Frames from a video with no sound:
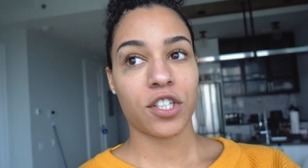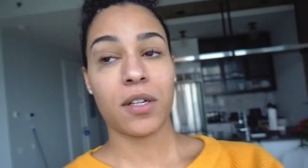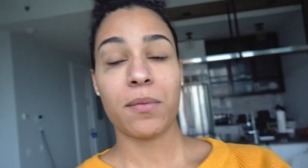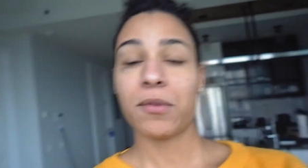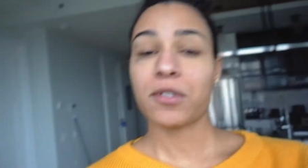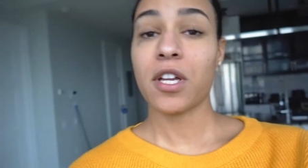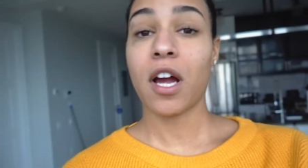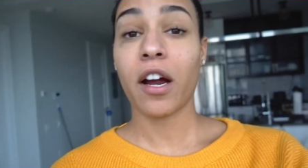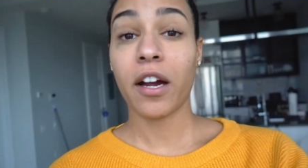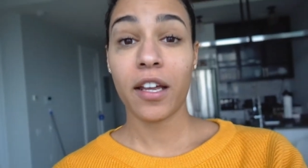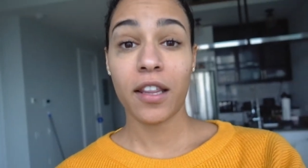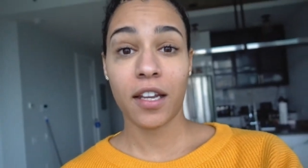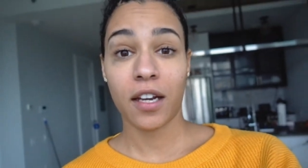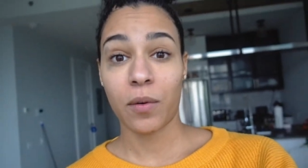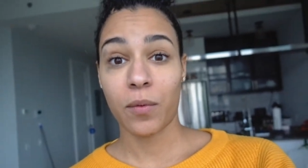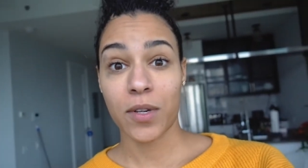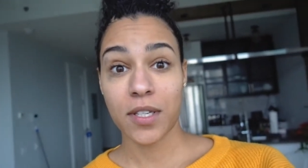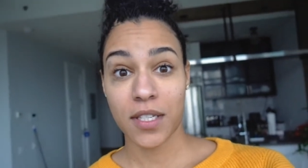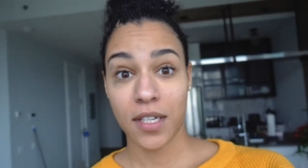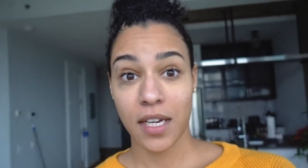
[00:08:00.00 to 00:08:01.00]
and I'm sorry that
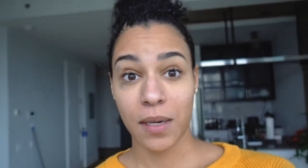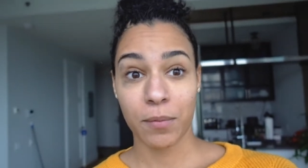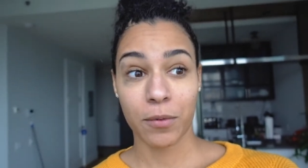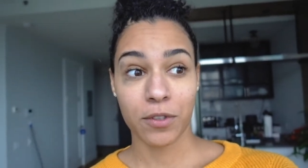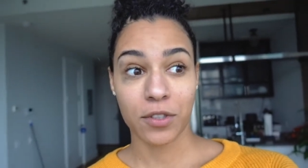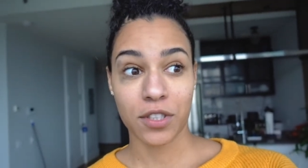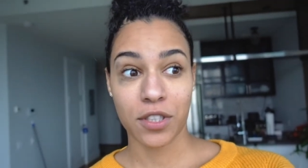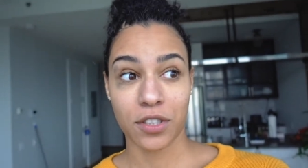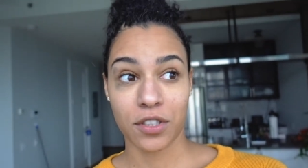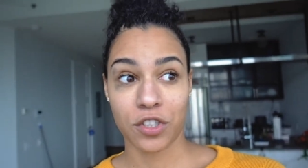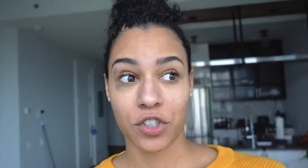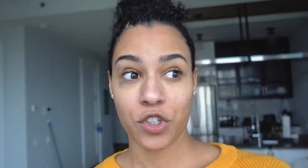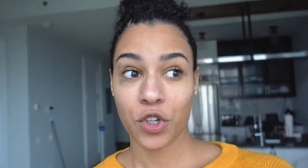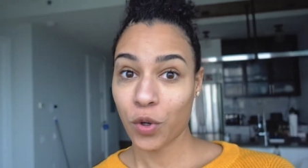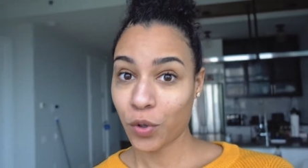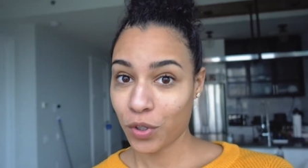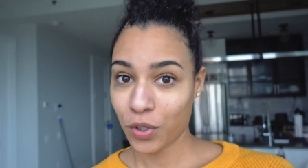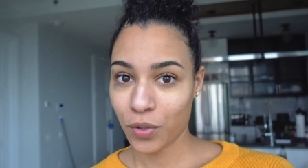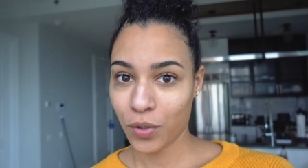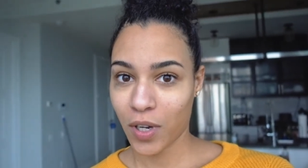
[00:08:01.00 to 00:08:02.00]
I wasn't able to
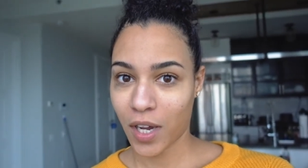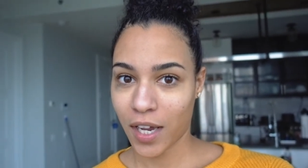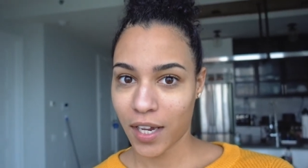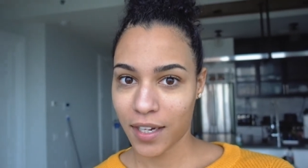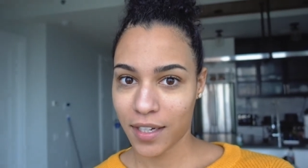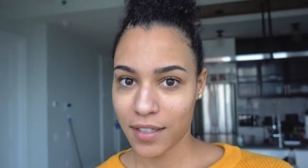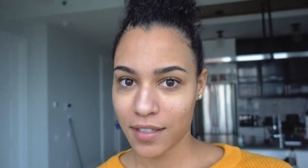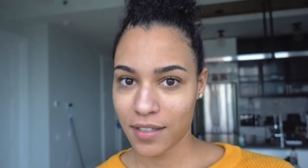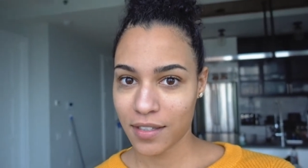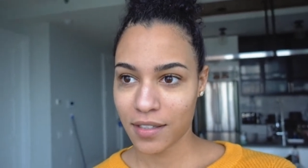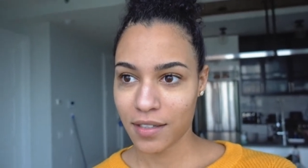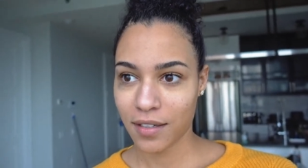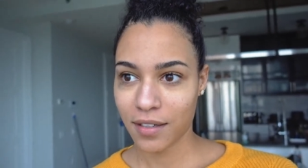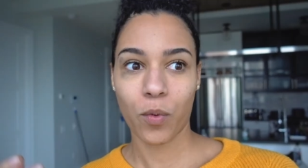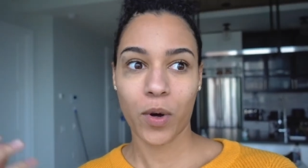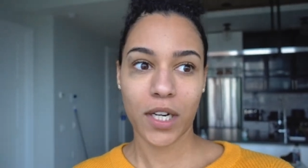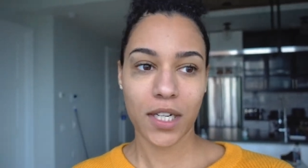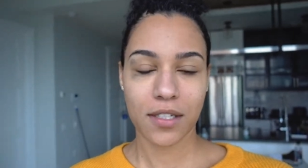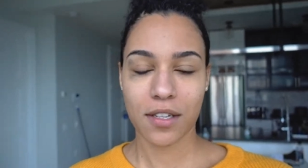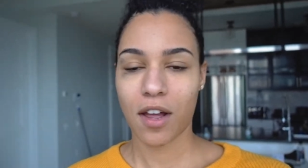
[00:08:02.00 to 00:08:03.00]
show you guys
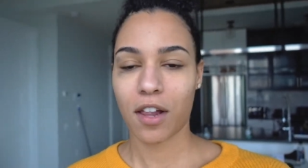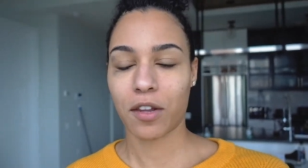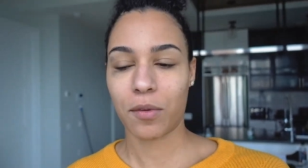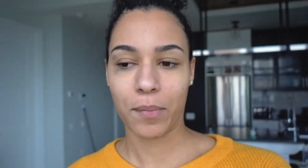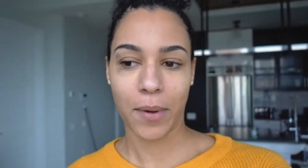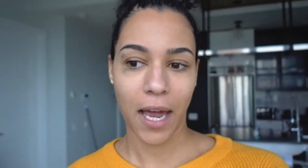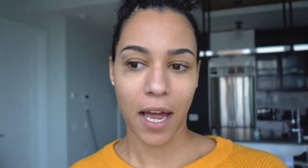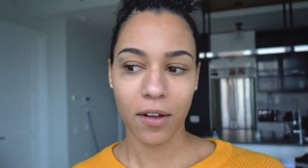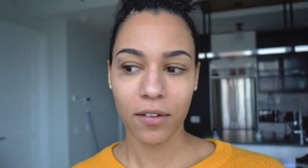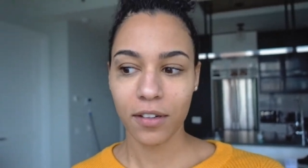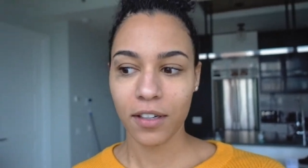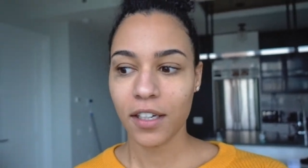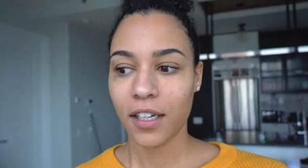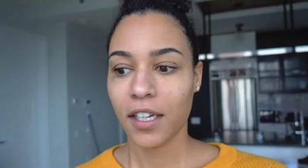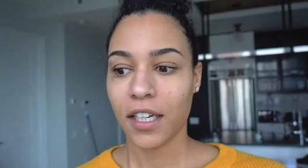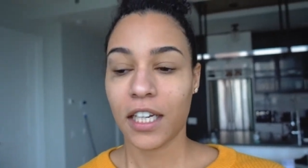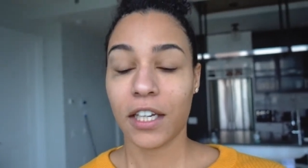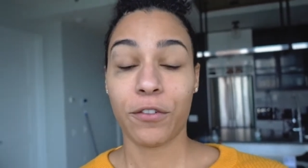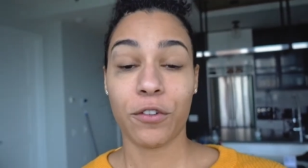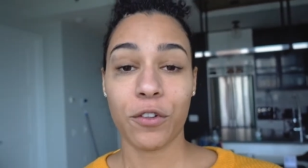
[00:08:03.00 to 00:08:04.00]
what it's all about.
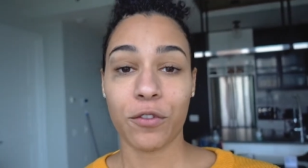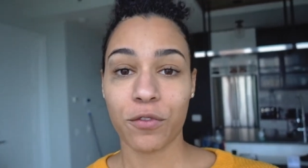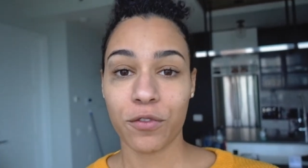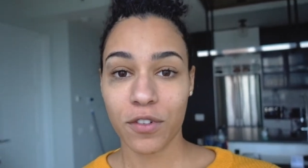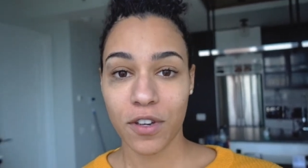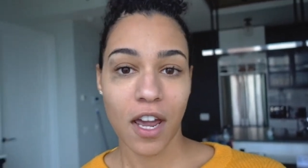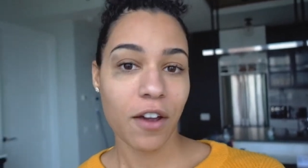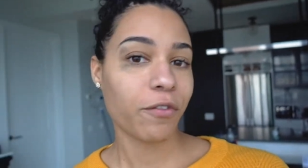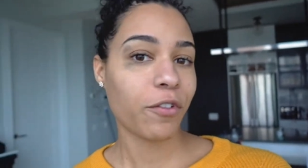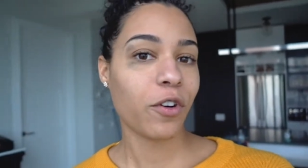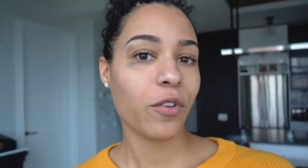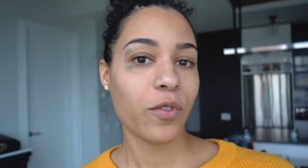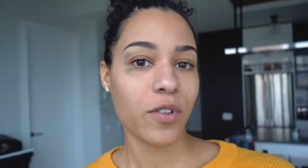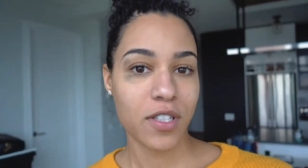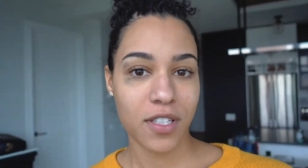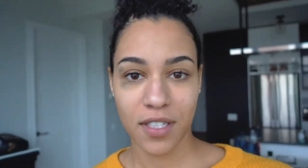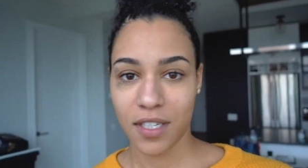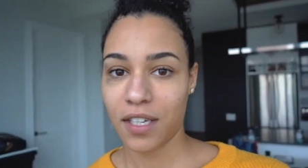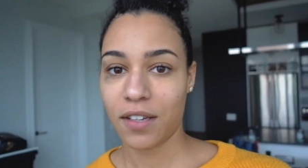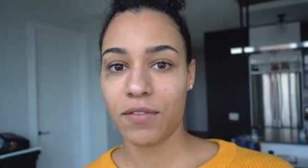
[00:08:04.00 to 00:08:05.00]
If you've never
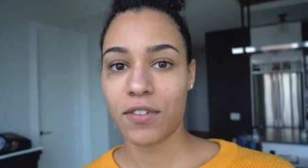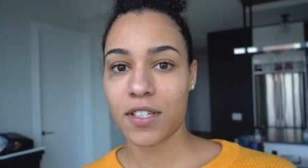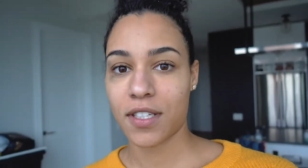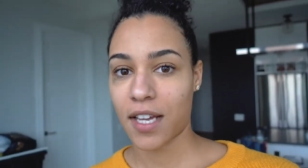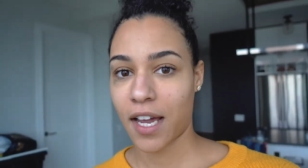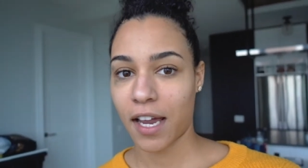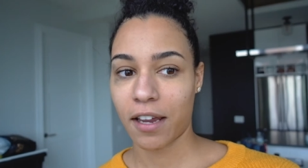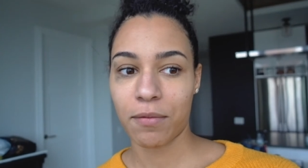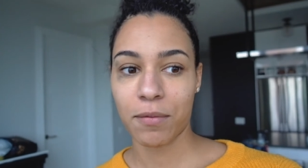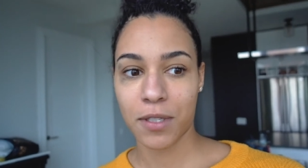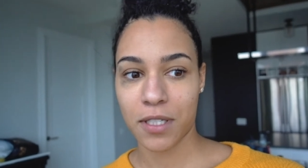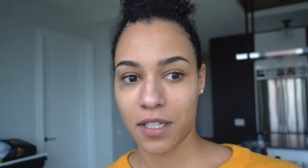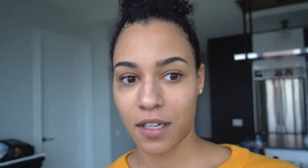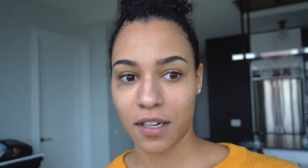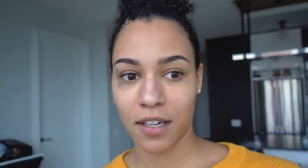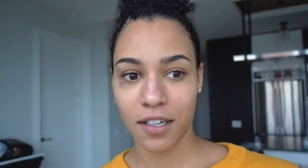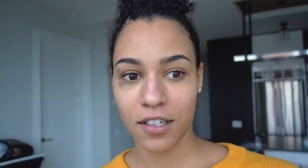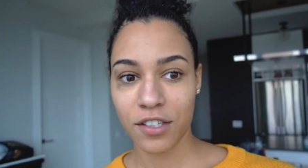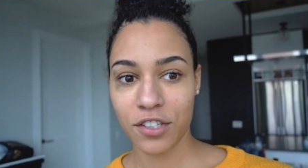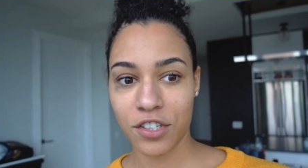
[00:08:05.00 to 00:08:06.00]
received a Thai
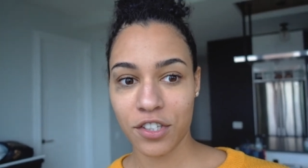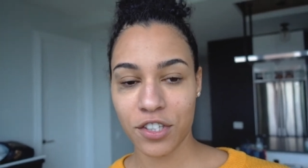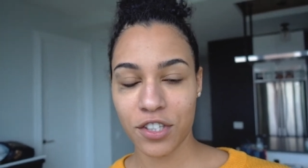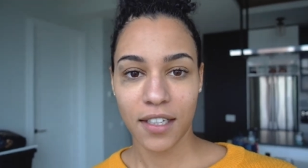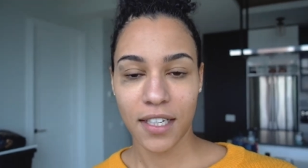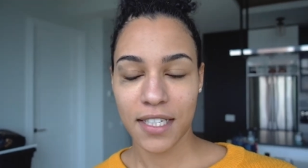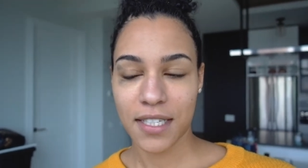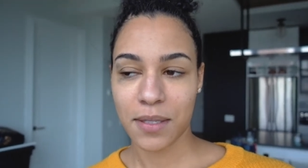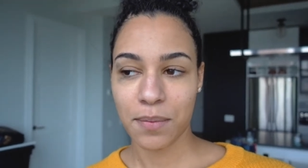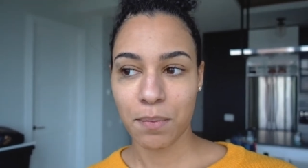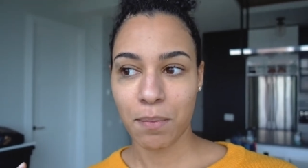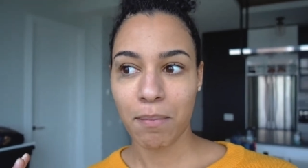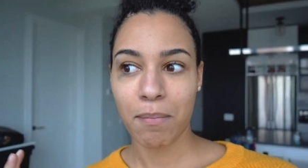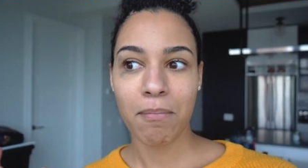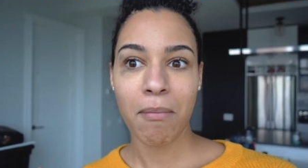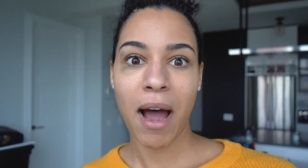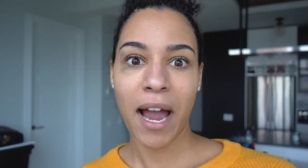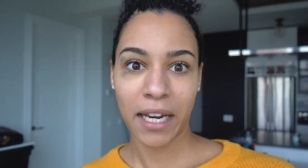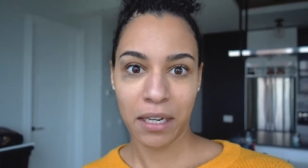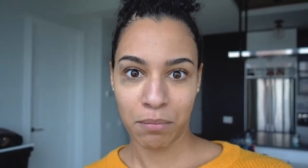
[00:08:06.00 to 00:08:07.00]
massage, it's
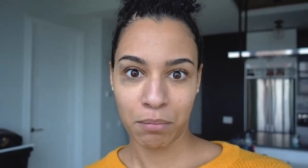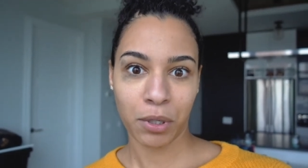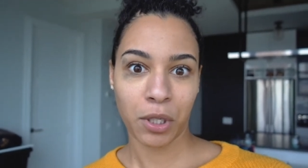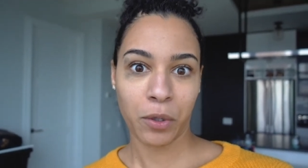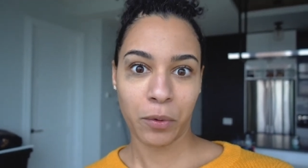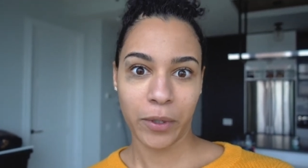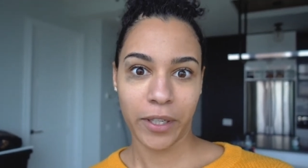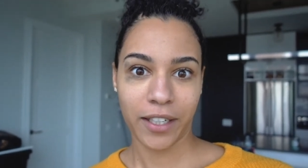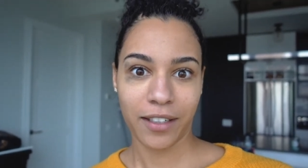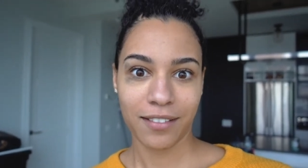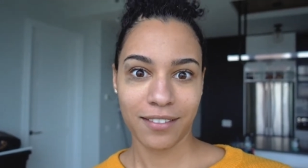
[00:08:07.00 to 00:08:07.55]
mind-blowing.